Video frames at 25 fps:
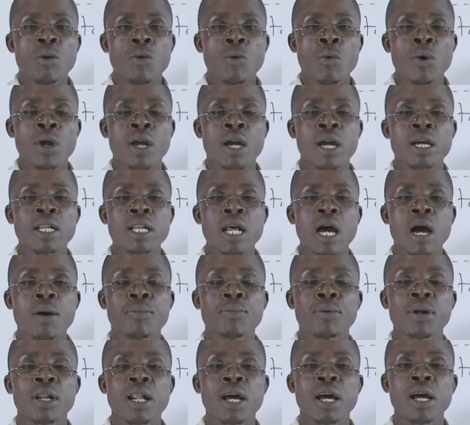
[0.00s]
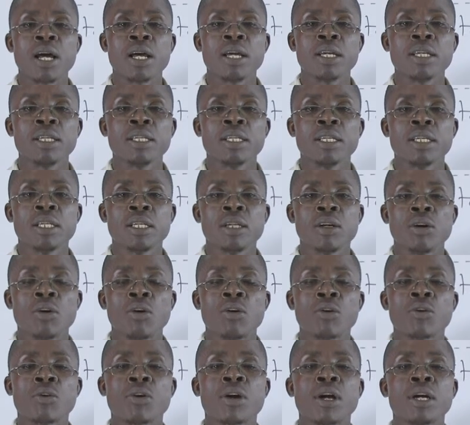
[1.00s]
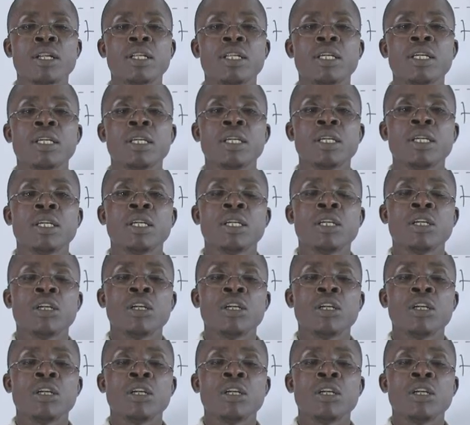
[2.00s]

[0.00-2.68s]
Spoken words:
we can apply, or we can